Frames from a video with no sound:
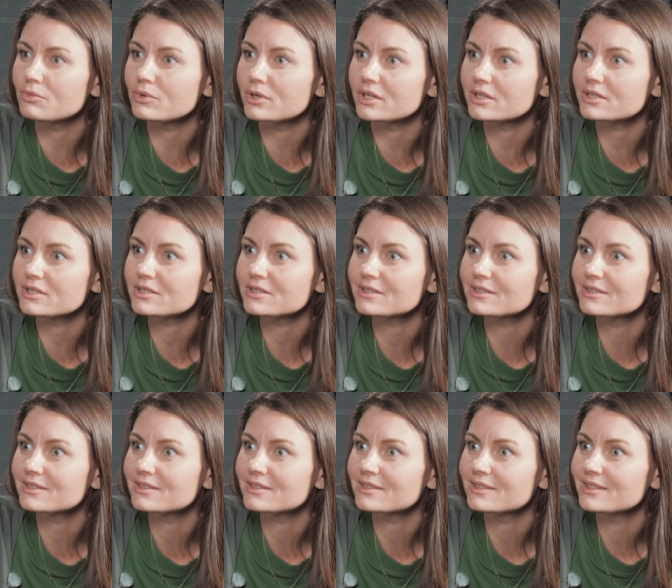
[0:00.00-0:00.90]
works.
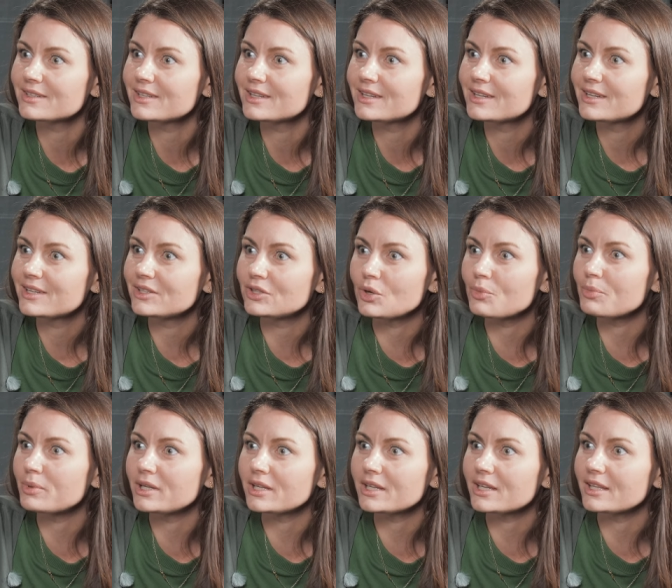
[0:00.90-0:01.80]

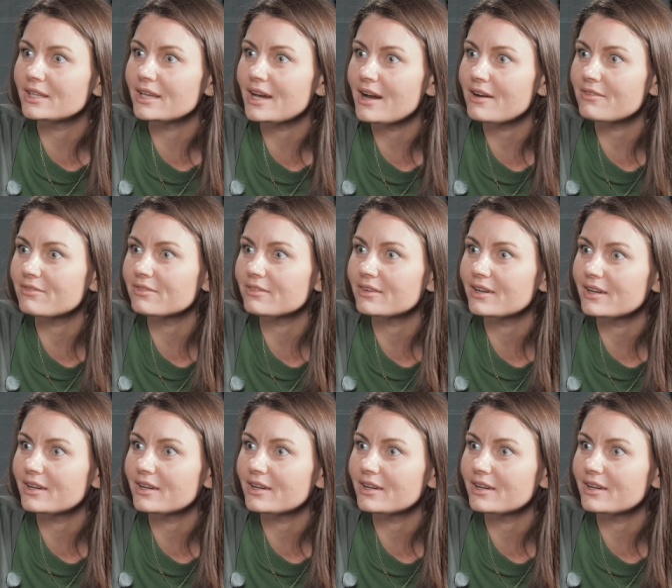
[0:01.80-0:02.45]
Nobody can have